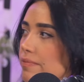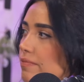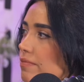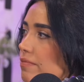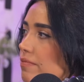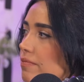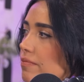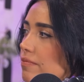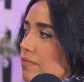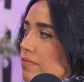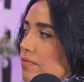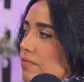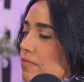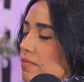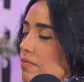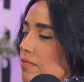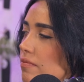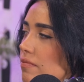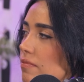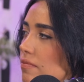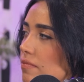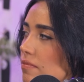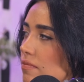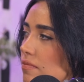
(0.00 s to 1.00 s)

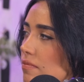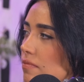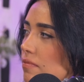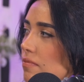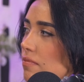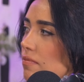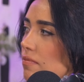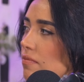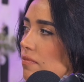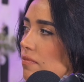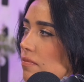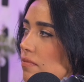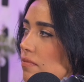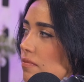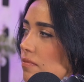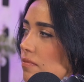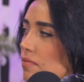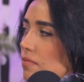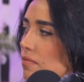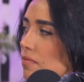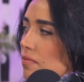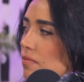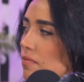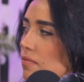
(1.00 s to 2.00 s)

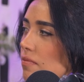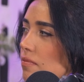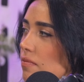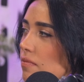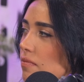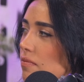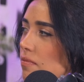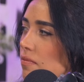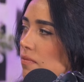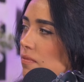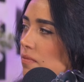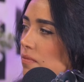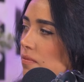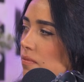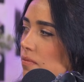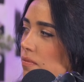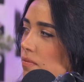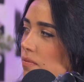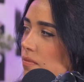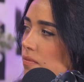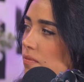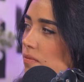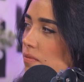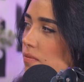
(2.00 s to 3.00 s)

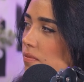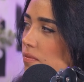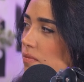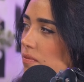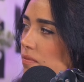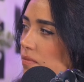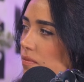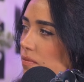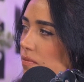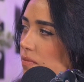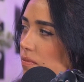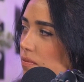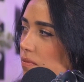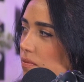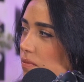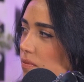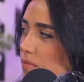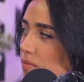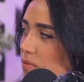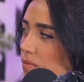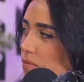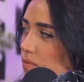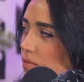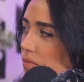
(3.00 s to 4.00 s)

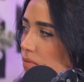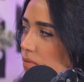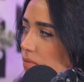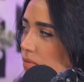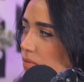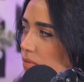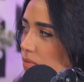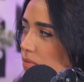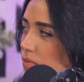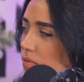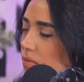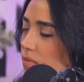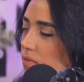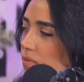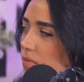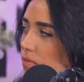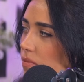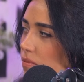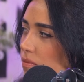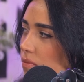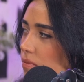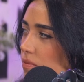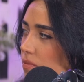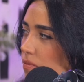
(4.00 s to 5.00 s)

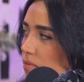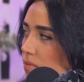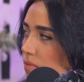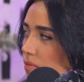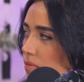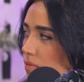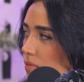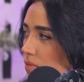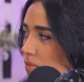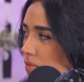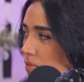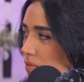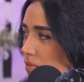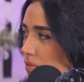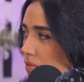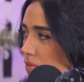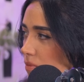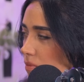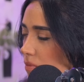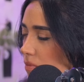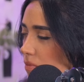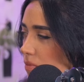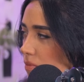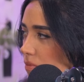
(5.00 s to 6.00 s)

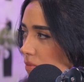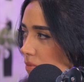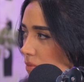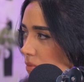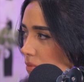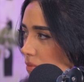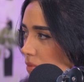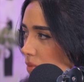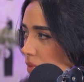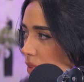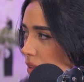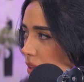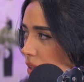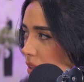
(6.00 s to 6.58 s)
The person shown says nothing.